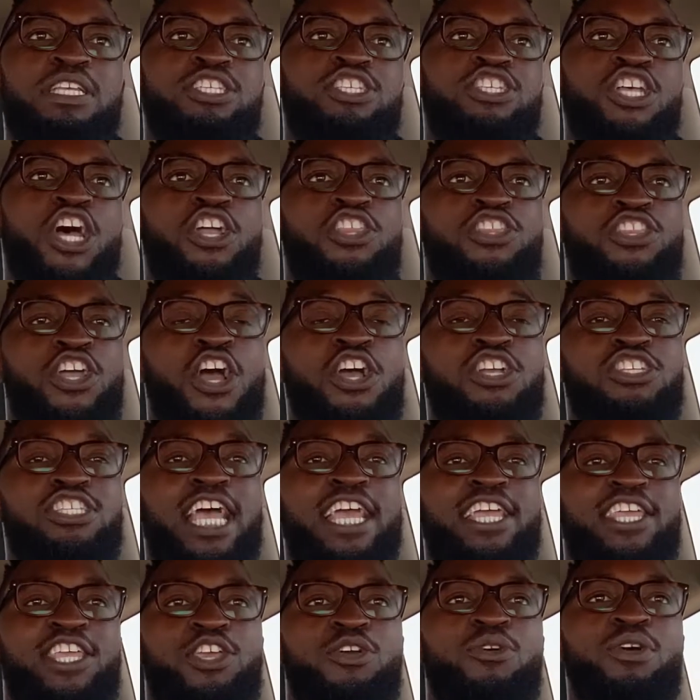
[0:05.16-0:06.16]
means it's our
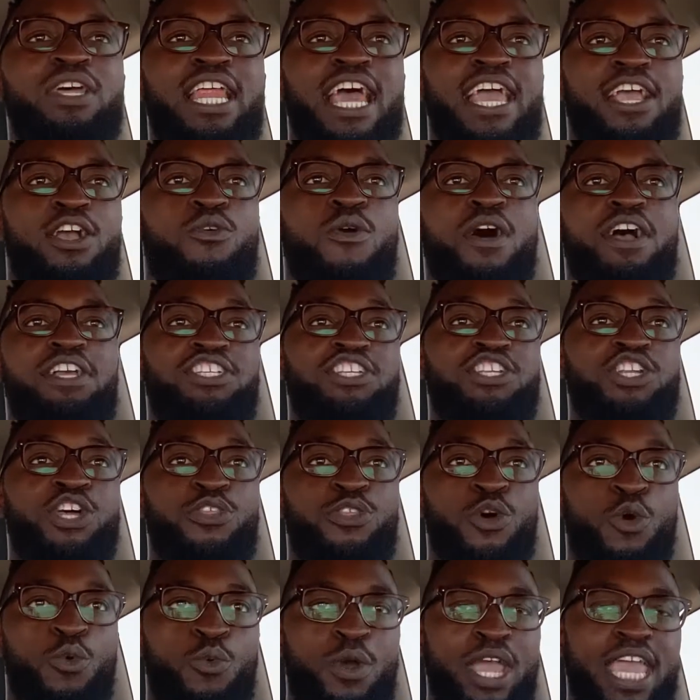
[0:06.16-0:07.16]
Thursday Q&A question
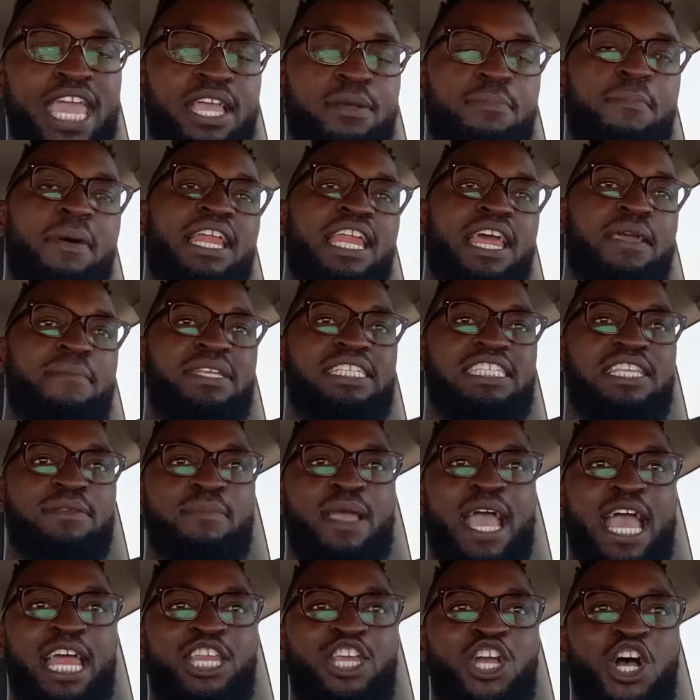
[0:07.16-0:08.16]
of the week. My name is
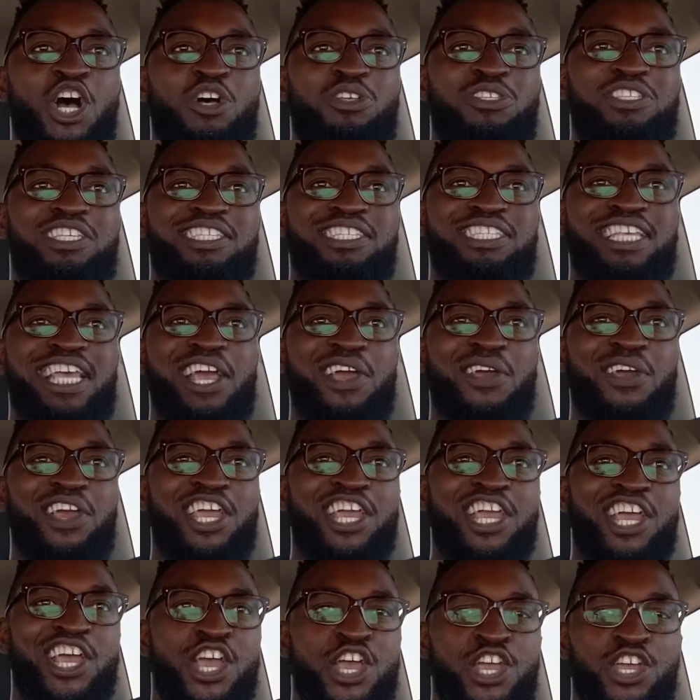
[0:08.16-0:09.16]
Emmanuel
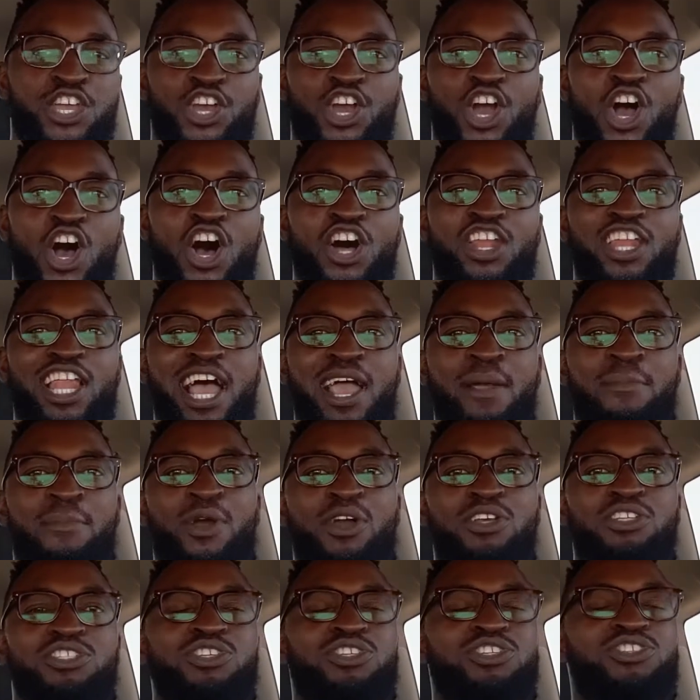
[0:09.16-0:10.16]
Osseseri, your online
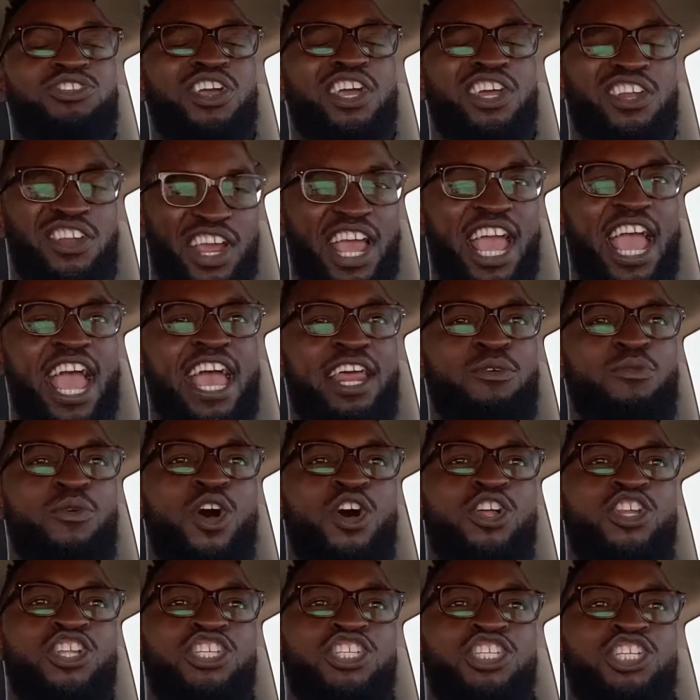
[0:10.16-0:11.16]
personal trainer and
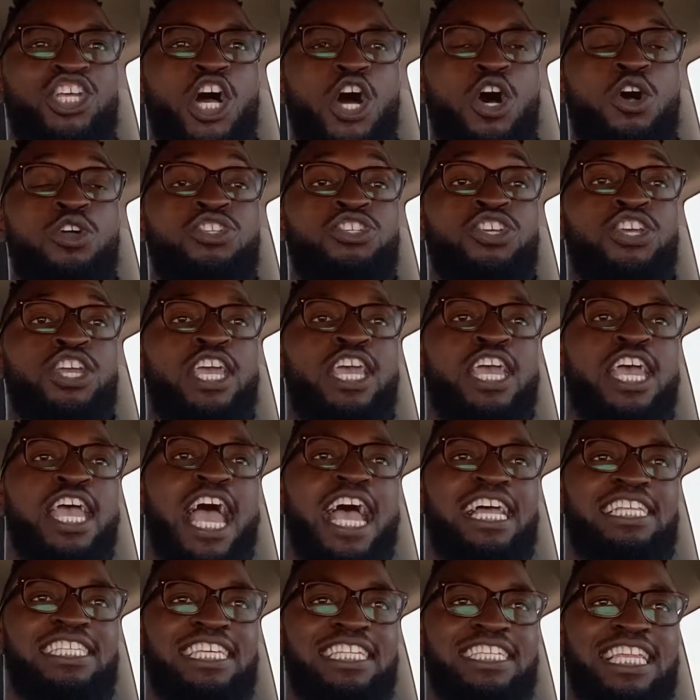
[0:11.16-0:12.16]
wellness coach.
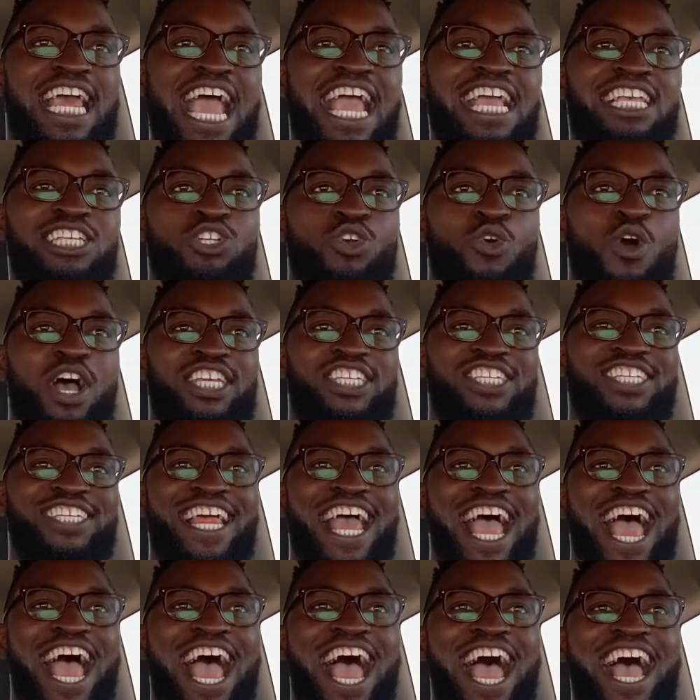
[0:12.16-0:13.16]
And today's
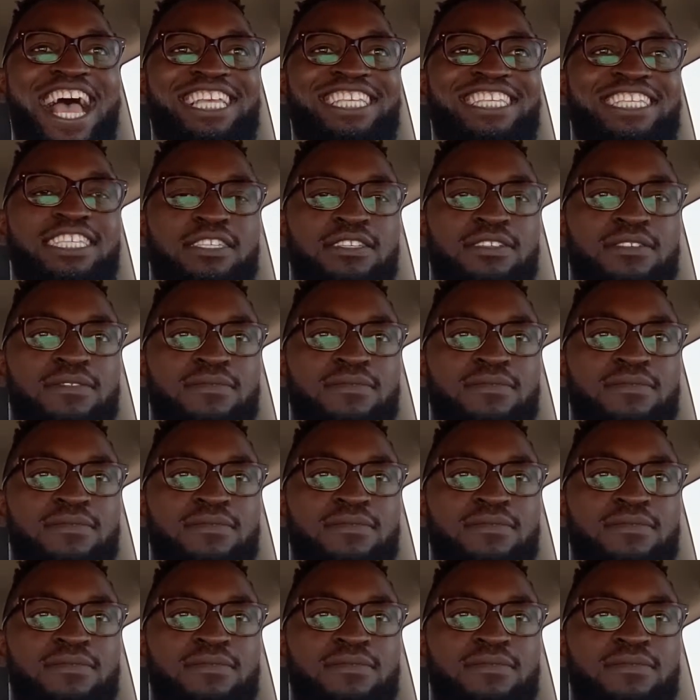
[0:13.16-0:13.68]
question asks,